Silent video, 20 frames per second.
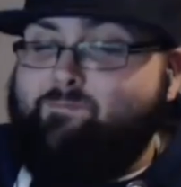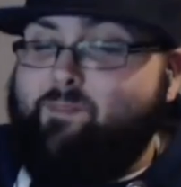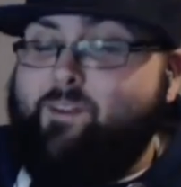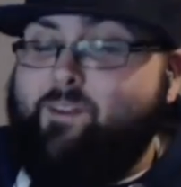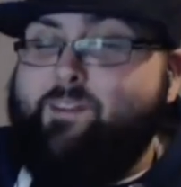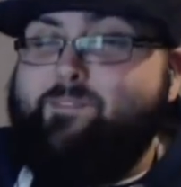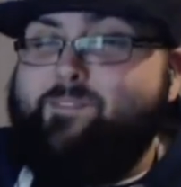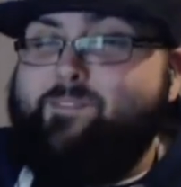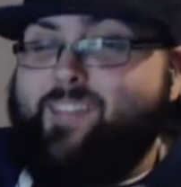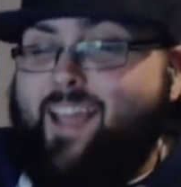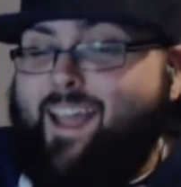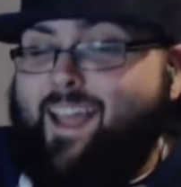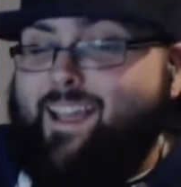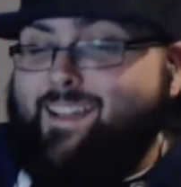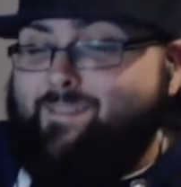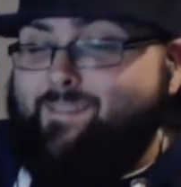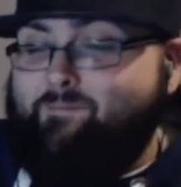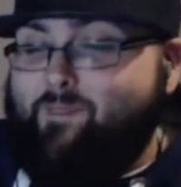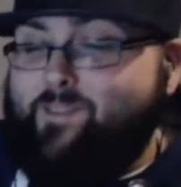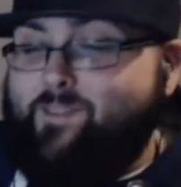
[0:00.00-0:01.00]
is what you've
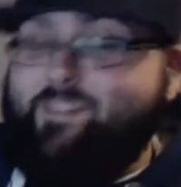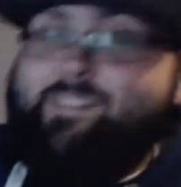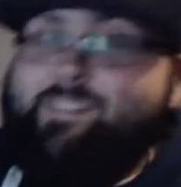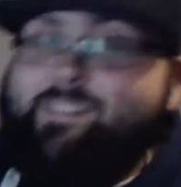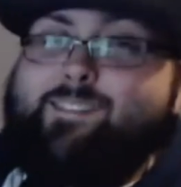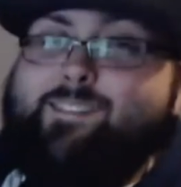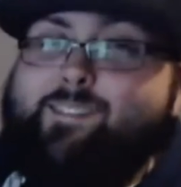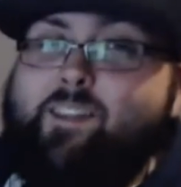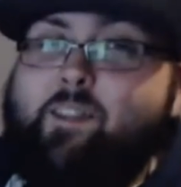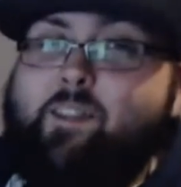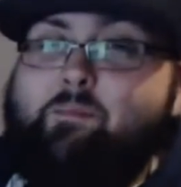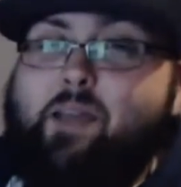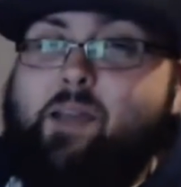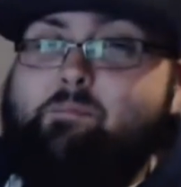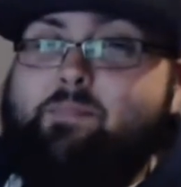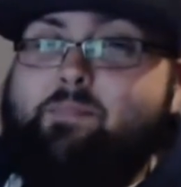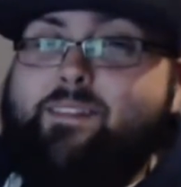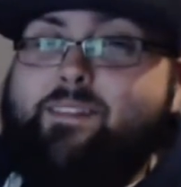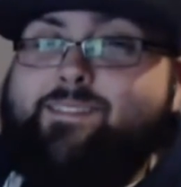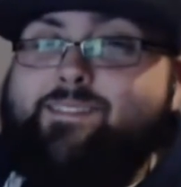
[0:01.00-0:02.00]
said. But this is none of my
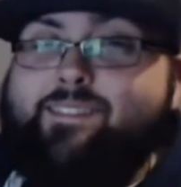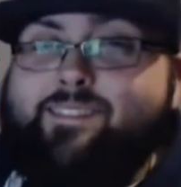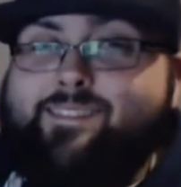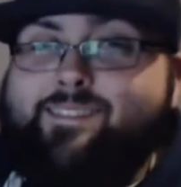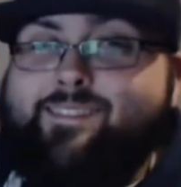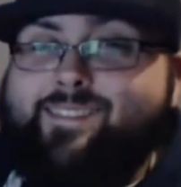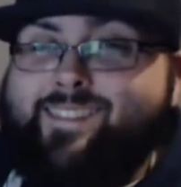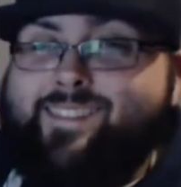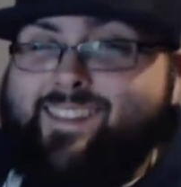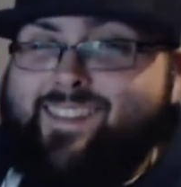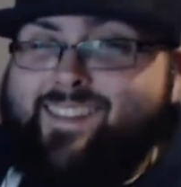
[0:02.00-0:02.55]
business.